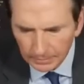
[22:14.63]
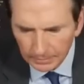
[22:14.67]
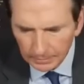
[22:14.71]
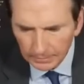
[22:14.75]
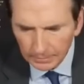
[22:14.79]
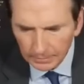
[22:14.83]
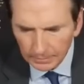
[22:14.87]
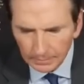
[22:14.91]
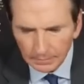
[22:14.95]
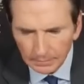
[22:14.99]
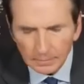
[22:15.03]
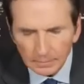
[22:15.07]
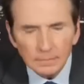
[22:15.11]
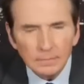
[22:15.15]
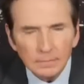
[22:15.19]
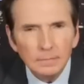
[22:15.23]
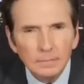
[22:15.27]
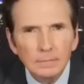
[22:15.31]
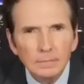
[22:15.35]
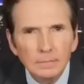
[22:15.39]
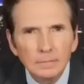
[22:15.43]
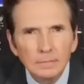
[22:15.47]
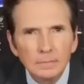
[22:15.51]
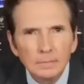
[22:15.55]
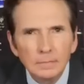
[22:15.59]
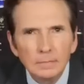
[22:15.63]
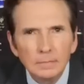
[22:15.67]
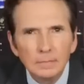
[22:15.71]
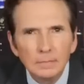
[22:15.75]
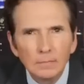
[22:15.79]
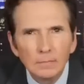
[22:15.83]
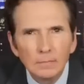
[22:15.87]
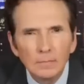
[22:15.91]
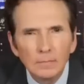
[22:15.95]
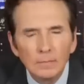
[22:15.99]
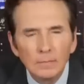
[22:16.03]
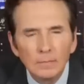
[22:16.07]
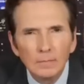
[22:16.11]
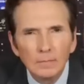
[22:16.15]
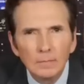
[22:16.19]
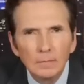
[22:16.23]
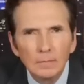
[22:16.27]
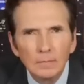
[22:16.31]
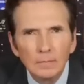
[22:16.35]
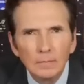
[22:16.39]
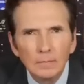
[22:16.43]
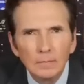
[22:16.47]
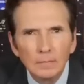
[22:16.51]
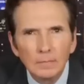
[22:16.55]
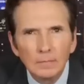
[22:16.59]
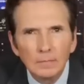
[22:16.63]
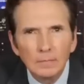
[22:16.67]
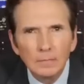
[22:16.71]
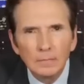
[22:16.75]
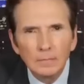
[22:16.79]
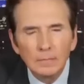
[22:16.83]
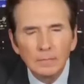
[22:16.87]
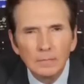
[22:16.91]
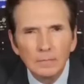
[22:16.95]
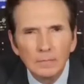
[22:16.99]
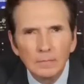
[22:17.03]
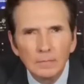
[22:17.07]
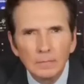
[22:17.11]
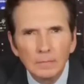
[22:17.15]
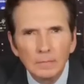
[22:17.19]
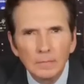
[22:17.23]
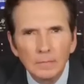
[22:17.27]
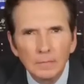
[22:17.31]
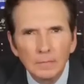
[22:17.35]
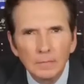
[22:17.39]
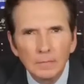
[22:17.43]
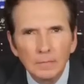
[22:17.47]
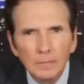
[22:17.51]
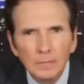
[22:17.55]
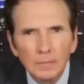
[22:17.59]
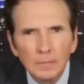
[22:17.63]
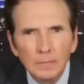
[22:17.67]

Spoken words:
(silent)